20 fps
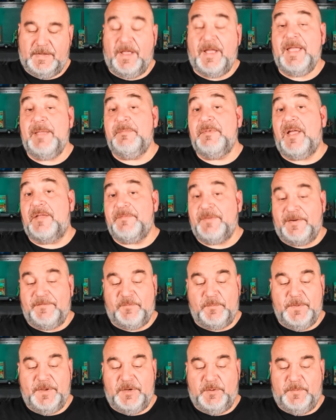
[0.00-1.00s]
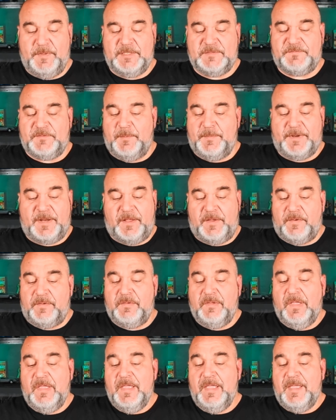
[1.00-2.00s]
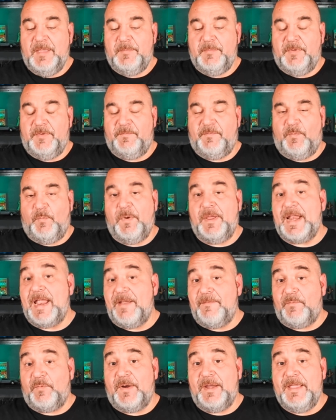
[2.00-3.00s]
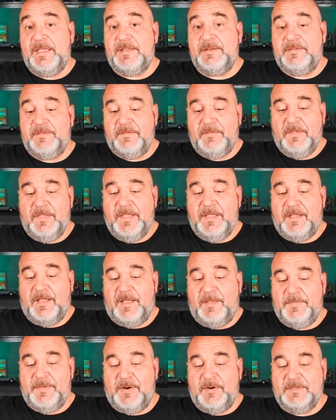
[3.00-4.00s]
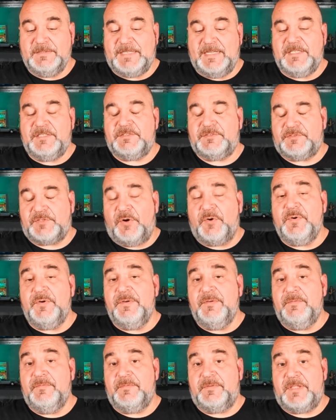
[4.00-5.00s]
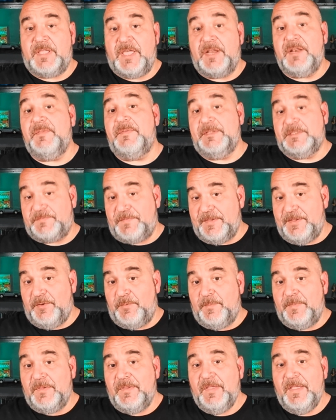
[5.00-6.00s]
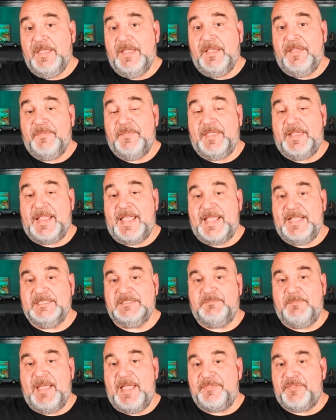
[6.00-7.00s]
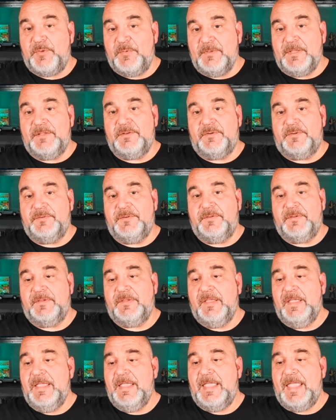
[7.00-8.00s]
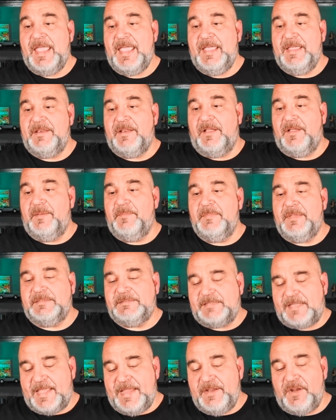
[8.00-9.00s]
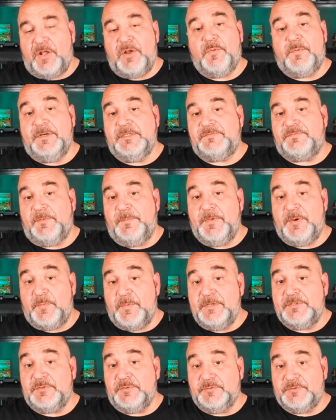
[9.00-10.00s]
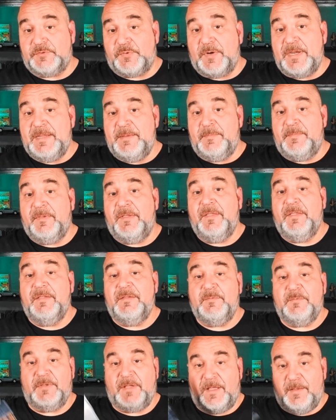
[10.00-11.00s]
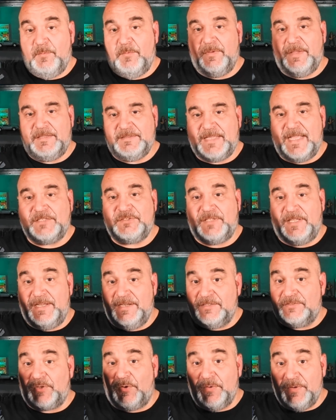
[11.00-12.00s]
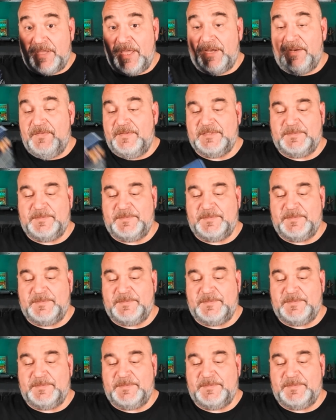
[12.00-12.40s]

I am not very familiar with this film at all, but from what I've read, there is a certain cut of this film that has Matthew Lillard and Skeet Ulrich from the original Scream is actually in a certain cut of this